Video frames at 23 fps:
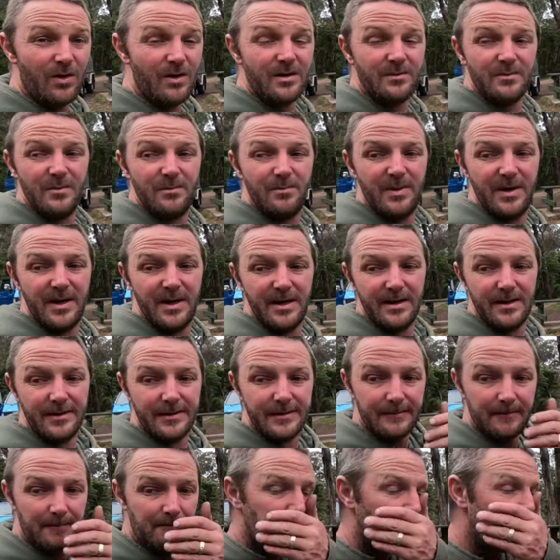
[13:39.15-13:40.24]
am
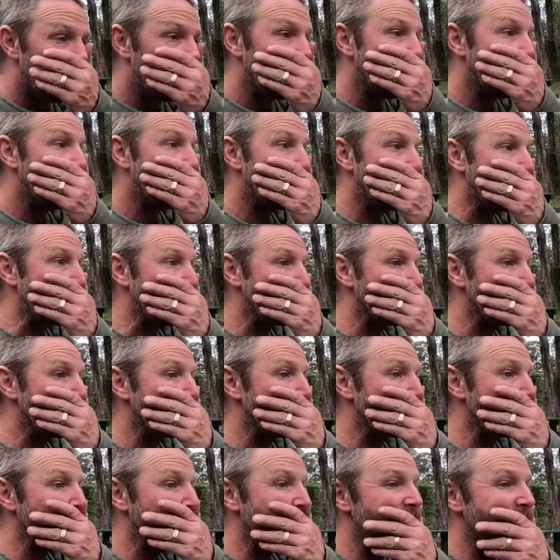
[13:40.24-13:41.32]
about,
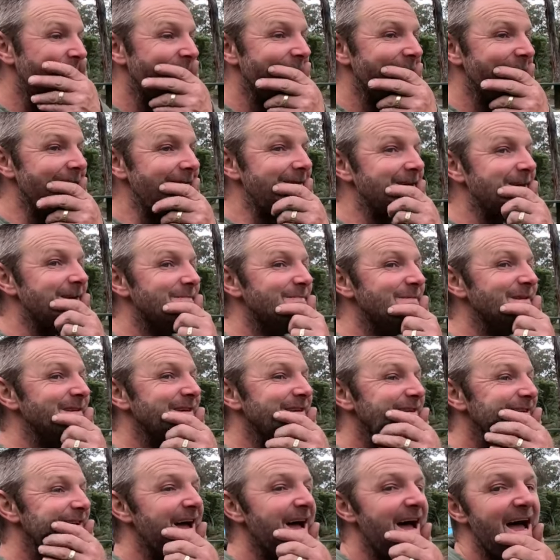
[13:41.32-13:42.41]
I reckon
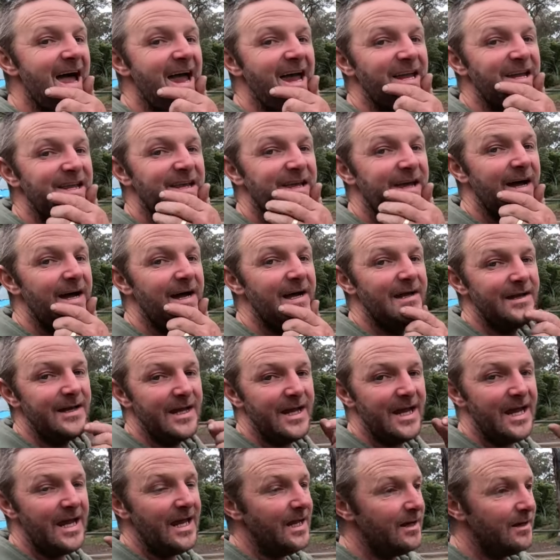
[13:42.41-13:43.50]
about 8k
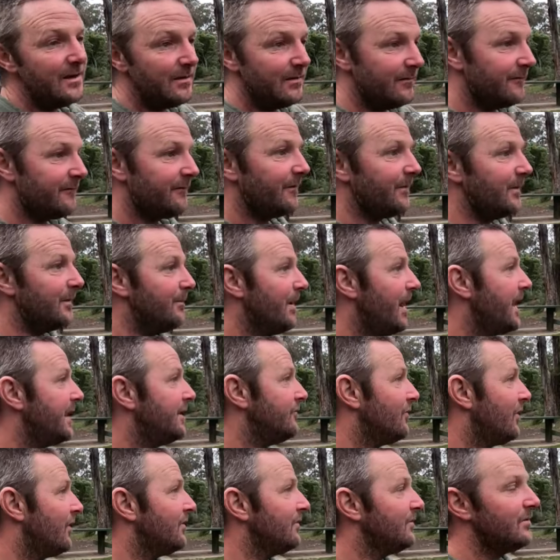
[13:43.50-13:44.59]
in from the
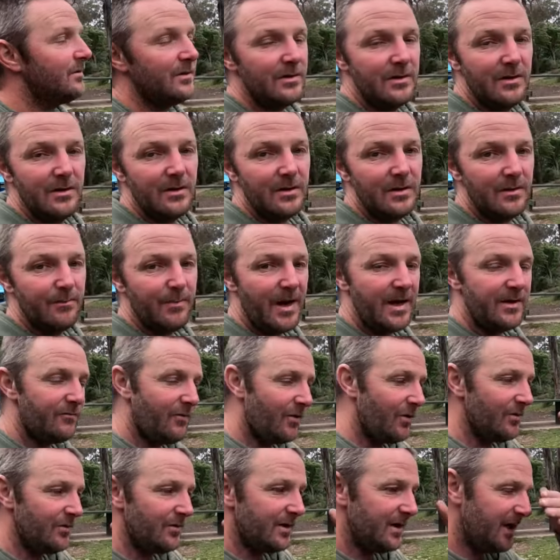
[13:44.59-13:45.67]
main road. The main
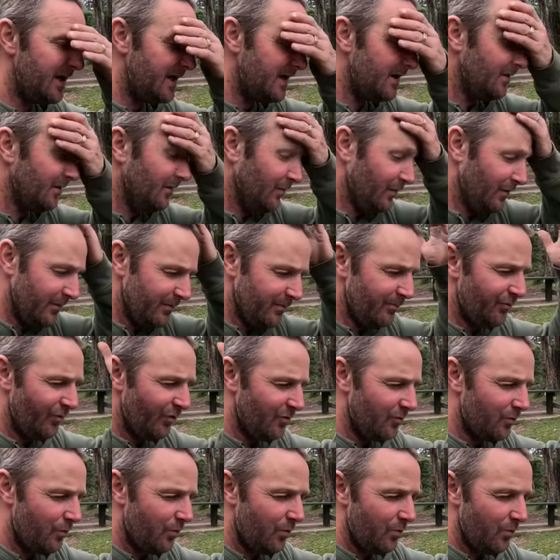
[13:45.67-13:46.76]
road, or the
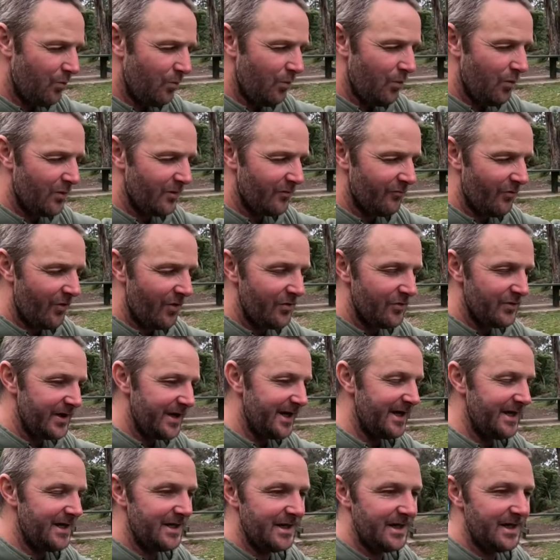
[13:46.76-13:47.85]
Broadwater Road
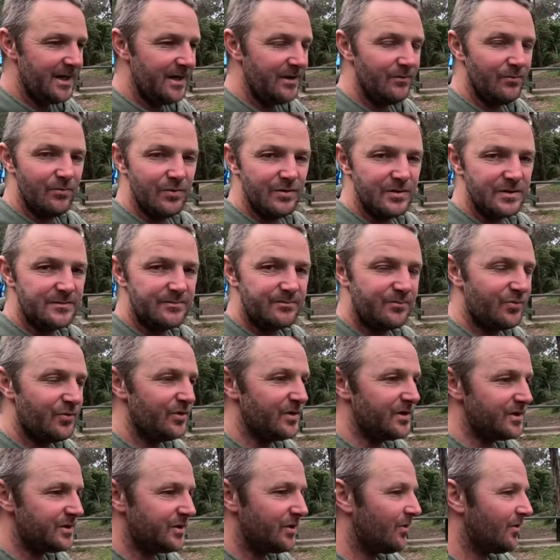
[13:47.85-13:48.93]
in here, was
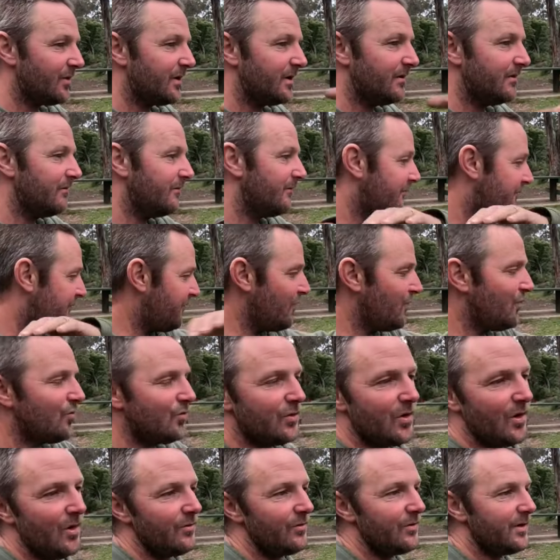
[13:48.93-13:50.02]
pretty shocking. Full
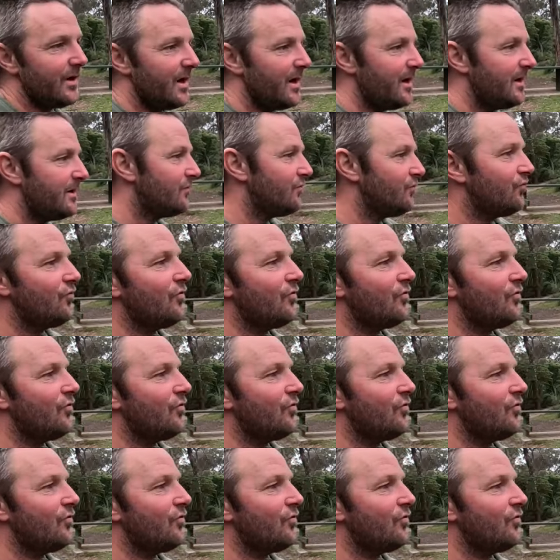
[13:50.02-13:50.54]
corrugated,